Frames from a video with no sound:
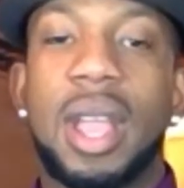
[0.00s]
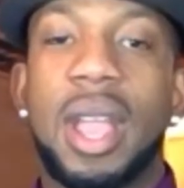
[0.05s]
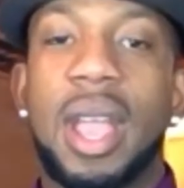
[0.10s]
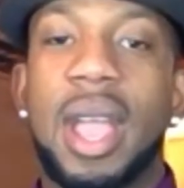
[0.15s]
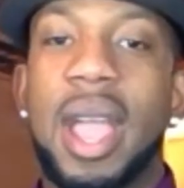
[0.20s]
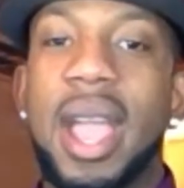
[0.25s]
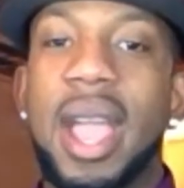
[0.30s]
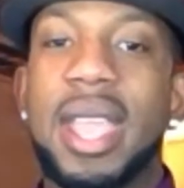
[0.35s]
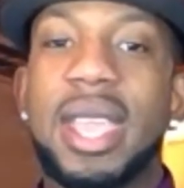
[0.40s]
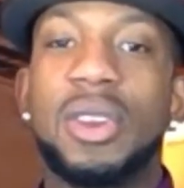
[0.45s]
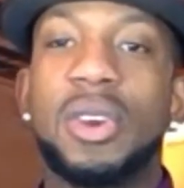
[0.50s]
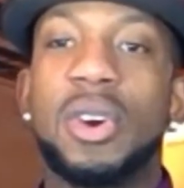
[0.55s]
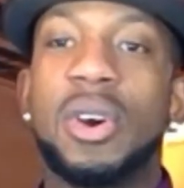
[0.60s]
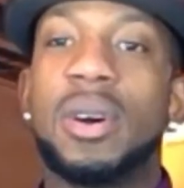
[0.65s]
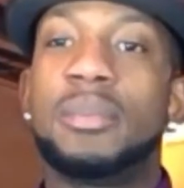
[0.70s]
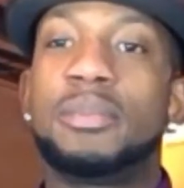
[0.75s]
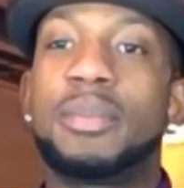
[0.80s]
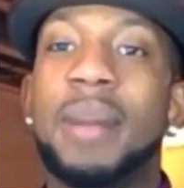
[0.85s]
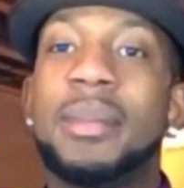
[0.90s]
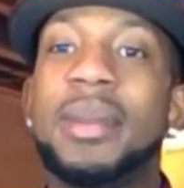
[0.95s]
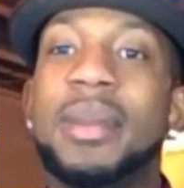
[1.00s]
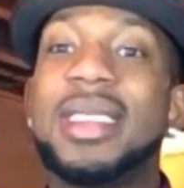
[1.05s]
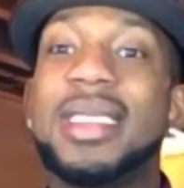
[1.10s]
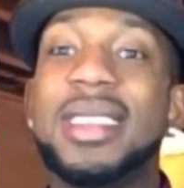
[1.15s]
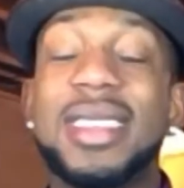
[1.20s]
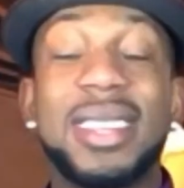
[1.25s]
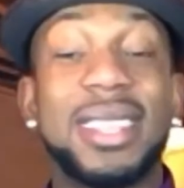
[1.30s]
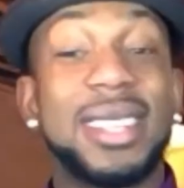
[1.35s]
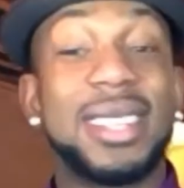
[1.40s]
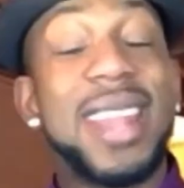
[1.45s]
And probably
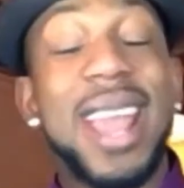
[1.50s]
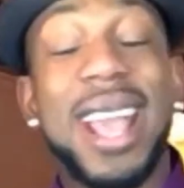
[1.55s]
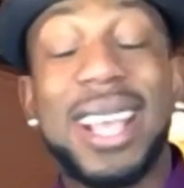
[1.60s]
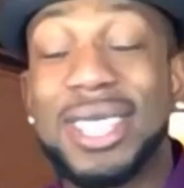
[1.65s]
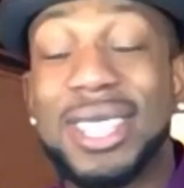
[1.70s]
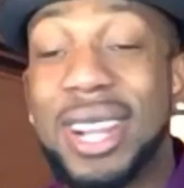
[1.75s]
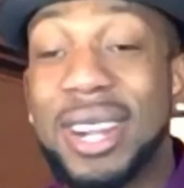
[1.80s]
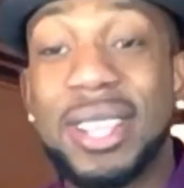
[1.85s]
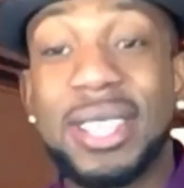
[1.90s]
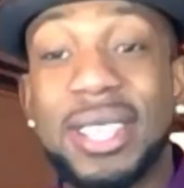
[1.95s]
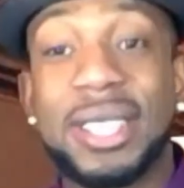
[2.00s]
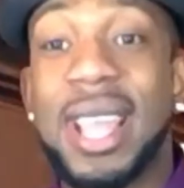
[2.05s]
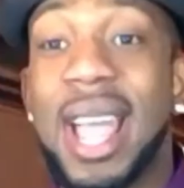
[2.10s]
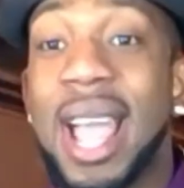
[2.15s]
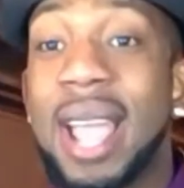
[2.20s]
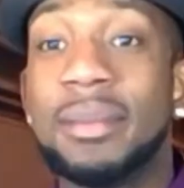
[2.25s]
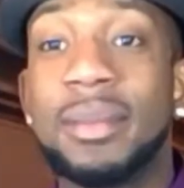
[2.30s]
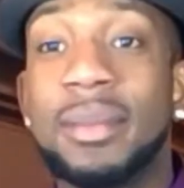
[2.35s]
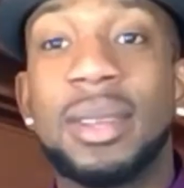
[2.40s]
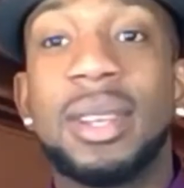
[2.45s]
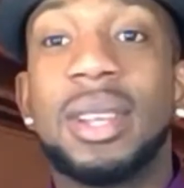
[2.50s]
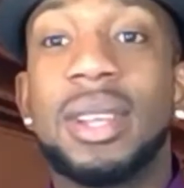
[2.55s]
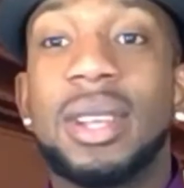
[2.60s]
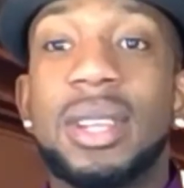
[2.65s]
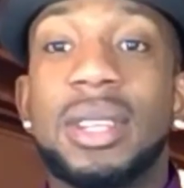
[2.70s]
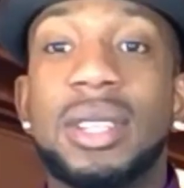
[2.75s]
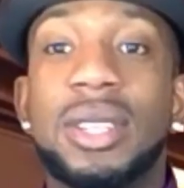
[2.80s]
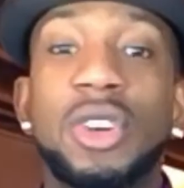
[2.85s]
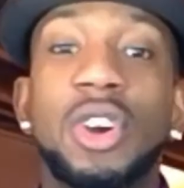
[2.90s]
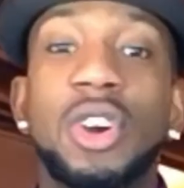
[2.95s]
next year this time,
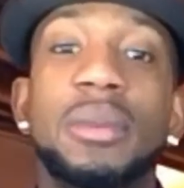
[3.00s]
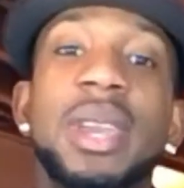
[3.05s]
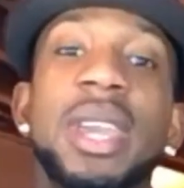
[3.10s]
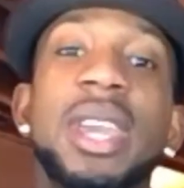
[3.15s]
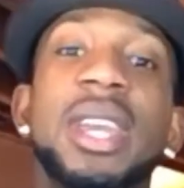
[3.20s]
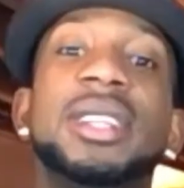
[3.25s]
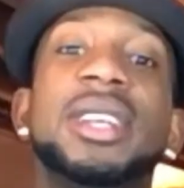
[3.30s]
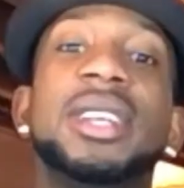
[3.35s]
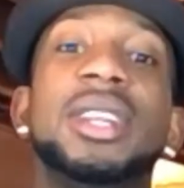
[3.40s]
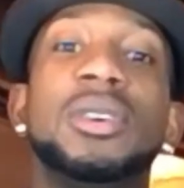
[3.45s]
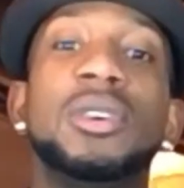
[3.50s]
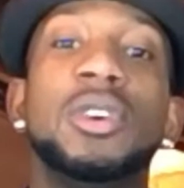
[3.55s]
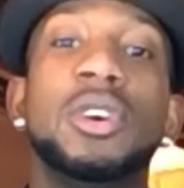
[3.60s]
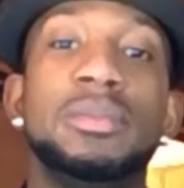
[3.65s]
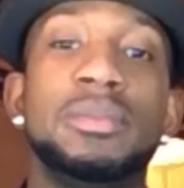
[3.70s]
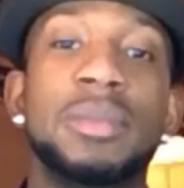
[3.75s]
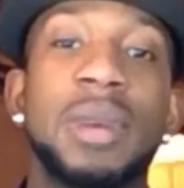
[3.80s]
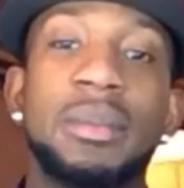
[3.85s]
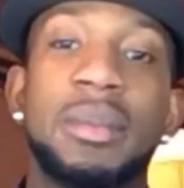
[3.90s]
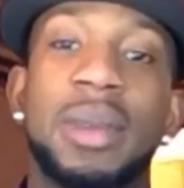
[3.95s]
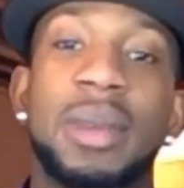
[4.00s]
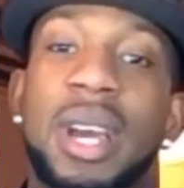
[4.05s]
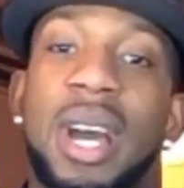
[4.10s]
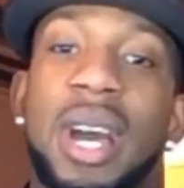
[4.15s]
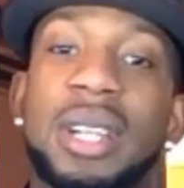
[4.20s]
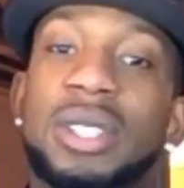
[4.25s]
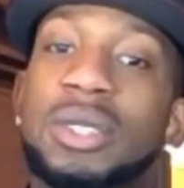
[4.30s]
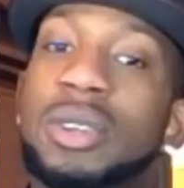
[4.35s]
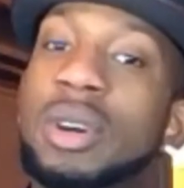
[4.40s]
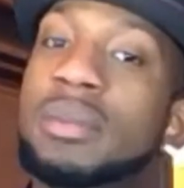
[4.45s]
she's gonna be eating good, man,
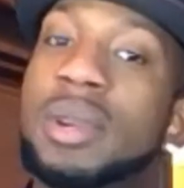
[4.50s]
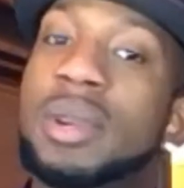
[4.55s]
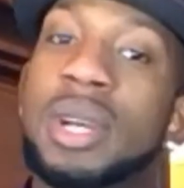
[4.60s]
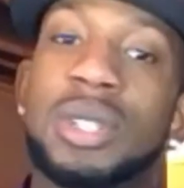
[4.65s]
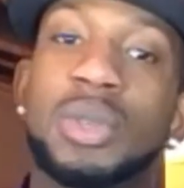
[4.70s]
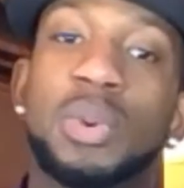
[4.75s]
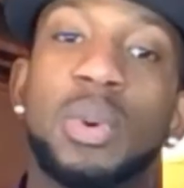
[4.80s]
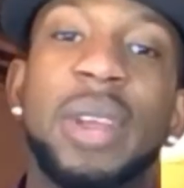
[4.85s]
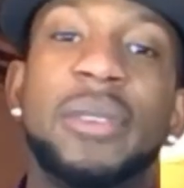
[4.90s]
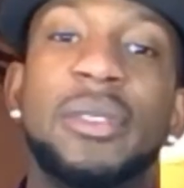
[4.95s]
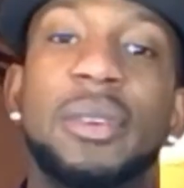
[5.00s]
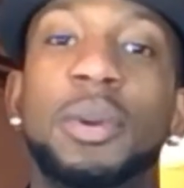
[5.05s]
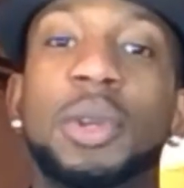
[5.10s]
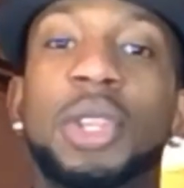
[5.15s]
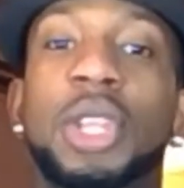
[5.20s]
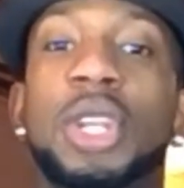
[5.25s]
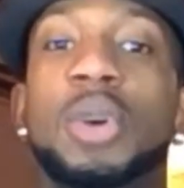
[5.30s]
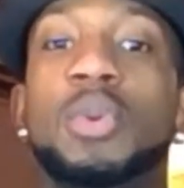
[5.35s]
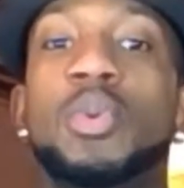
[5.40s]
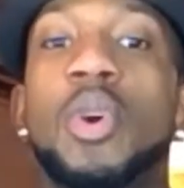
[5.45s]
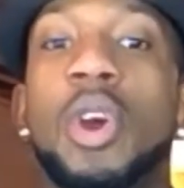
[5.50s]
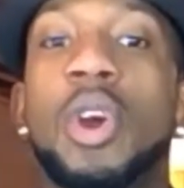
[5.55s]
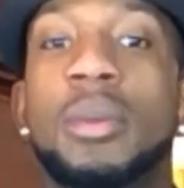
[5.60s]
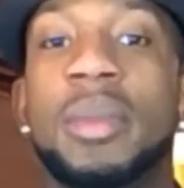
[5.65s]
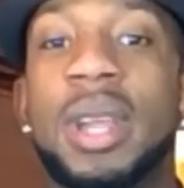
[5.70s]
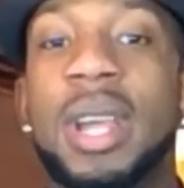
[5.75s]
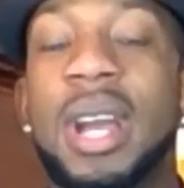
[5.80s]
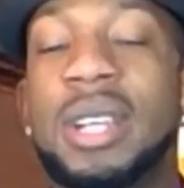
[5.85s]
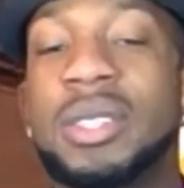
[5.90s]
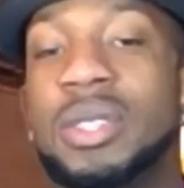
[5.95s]
because me just willing to put in the work
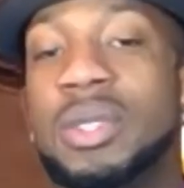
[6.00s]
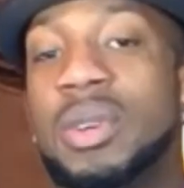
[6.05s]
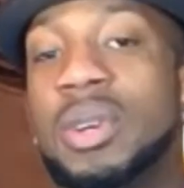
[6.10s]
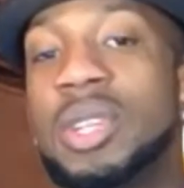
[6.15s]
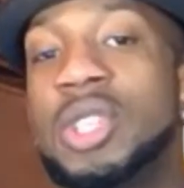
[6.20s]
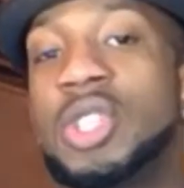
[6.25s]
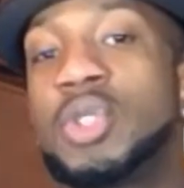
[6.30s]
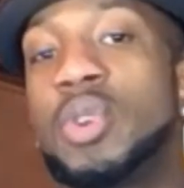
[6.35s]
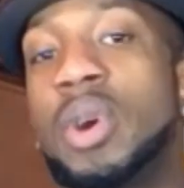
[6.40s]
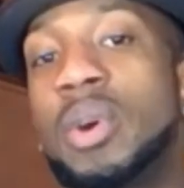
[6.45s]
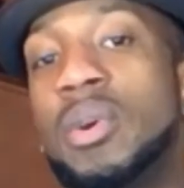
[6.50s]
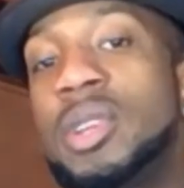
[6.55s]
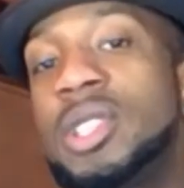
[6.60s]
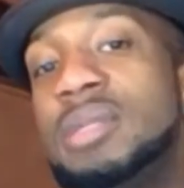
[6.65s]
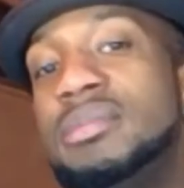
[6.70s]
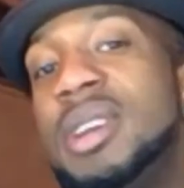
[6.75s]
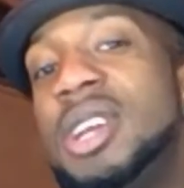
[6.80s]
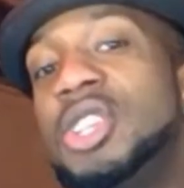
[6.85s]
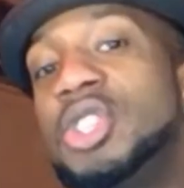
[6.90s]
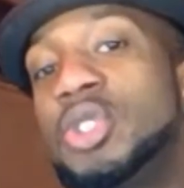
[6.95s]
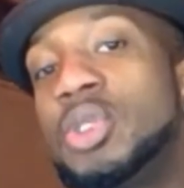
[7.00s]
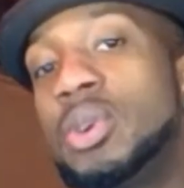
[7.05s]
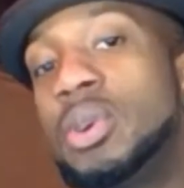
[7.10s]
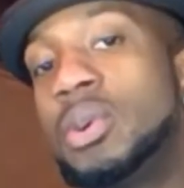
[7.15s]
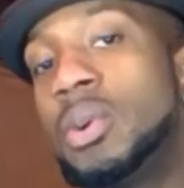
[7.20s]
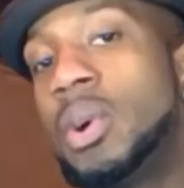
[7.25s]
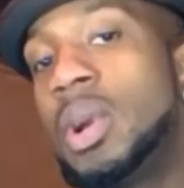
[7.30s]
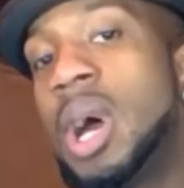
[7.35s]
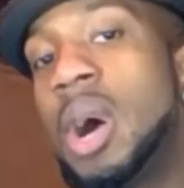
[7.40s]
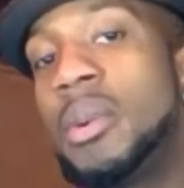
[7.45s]
because it's struggle she been through,
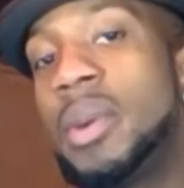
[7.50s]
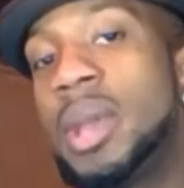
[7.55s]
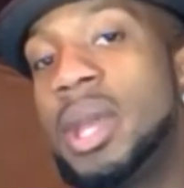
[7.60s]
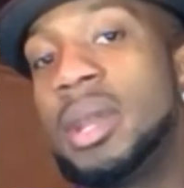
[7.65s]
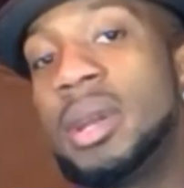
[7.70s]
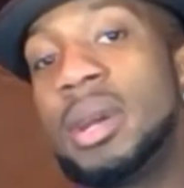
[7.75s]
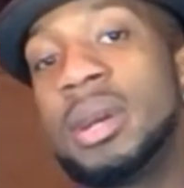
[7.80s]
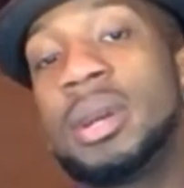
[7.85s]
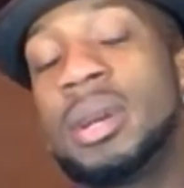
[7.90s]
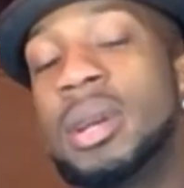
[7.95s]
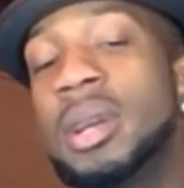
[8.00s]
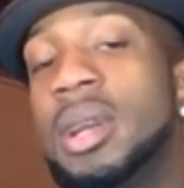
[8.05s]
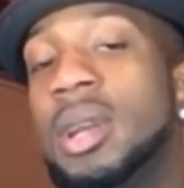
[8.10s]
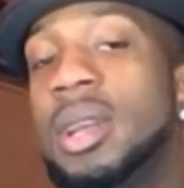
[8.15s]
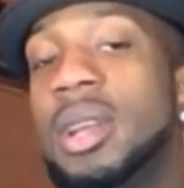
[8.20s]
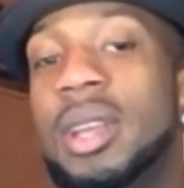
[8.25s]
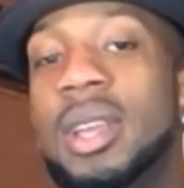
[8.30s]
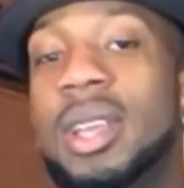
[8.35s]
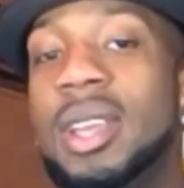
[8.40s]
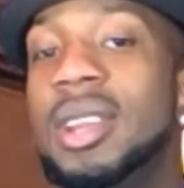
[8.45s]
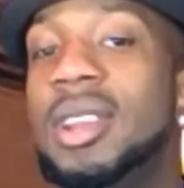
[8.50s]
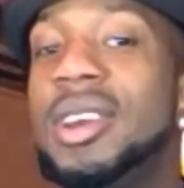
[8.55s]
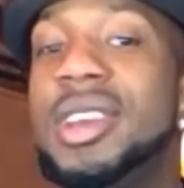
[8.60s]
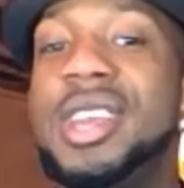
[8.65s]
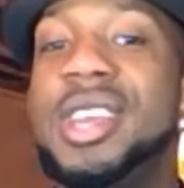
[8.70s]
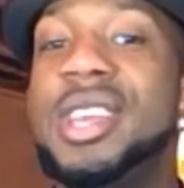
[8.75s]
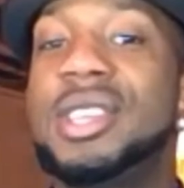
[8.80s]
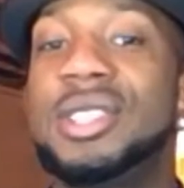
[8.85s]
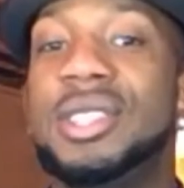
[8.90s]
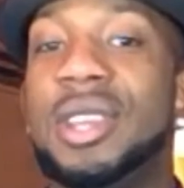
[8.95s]
what are we,
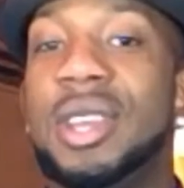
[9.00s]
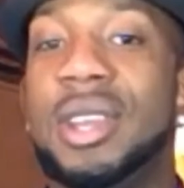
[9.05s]
easy.